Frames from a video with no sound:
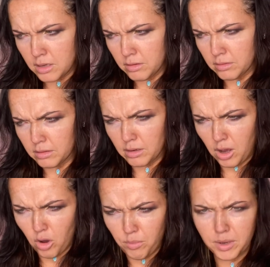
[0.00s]
We're gonna
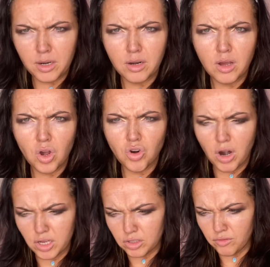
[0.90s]
open
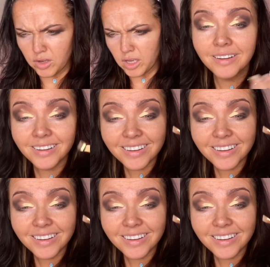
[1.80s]
aggressively.